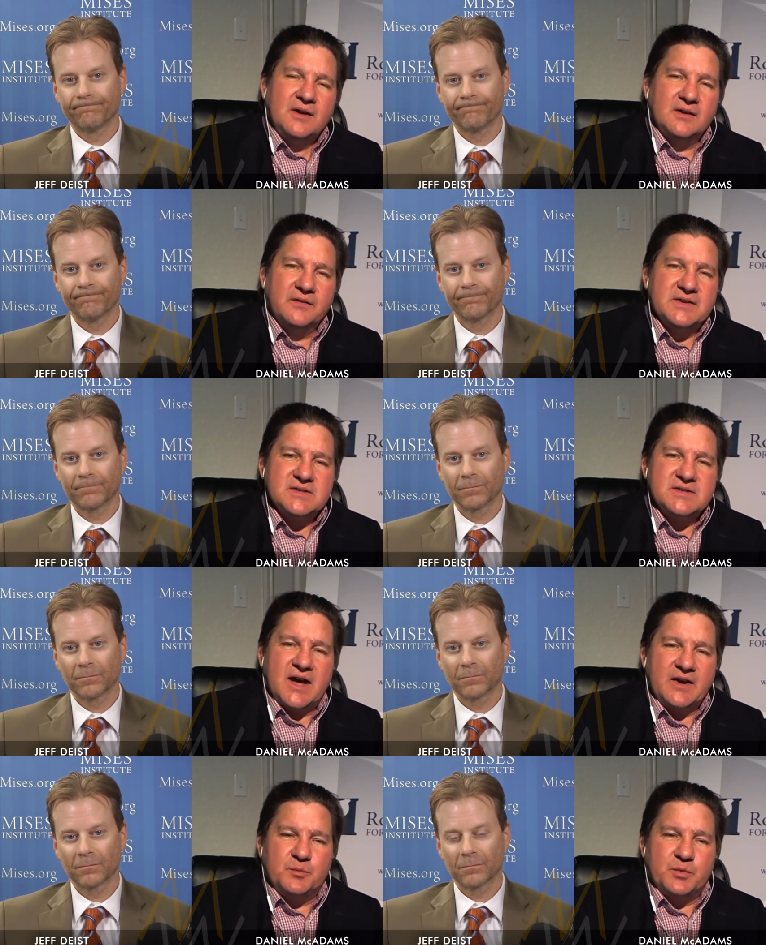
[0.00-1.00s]
Speaker 1: You know, this is the
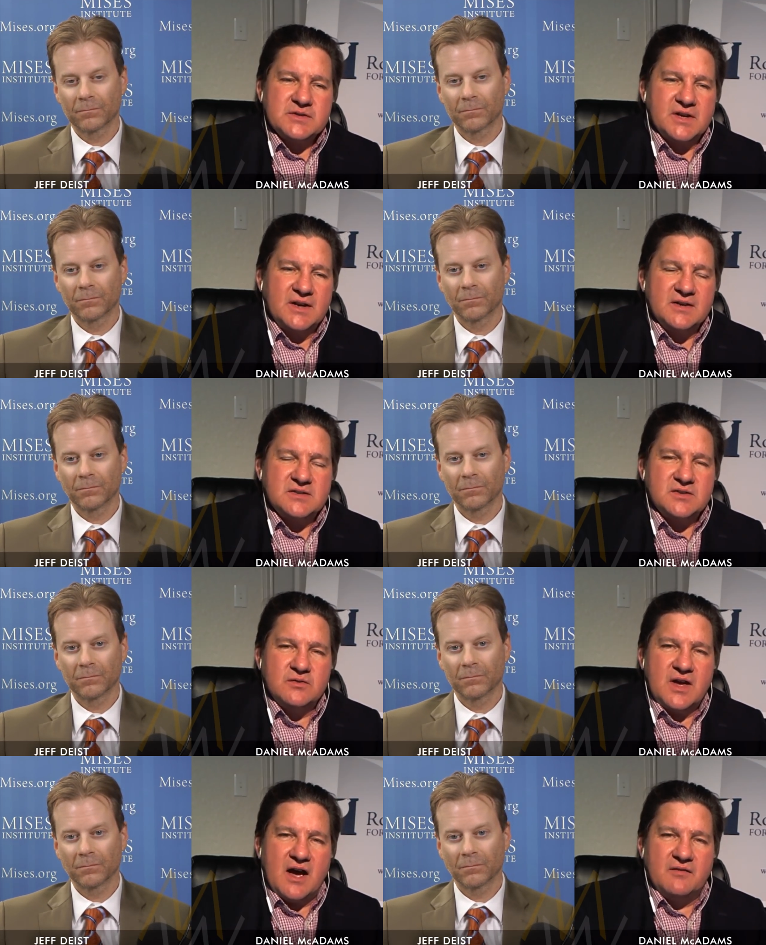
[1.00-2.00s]
kind of person he is. So
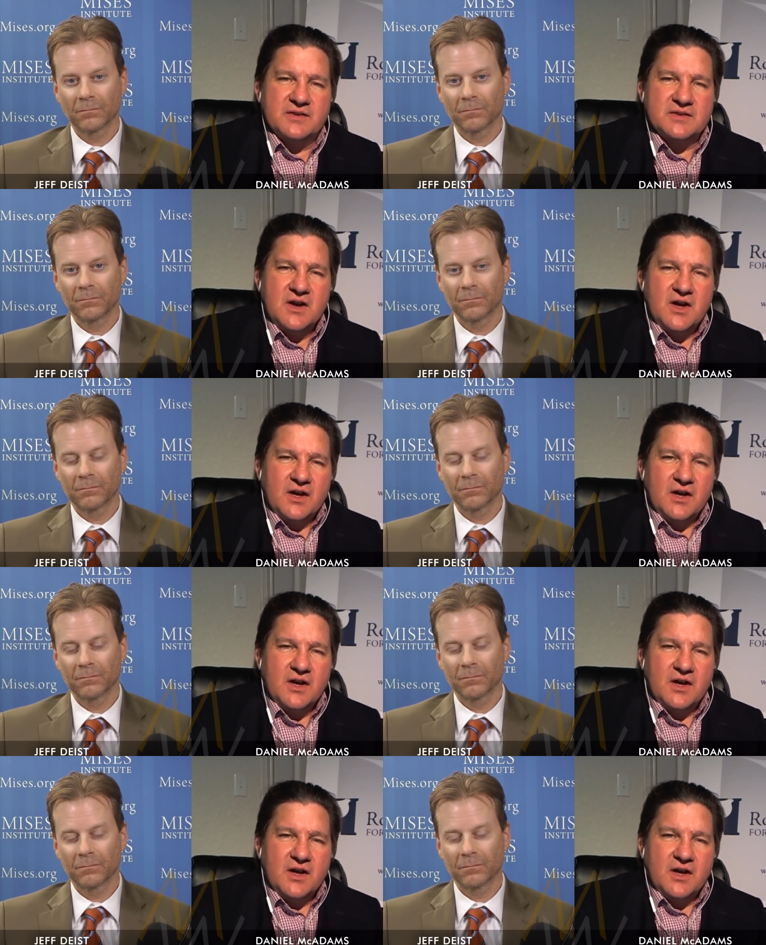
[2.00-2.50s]
you have this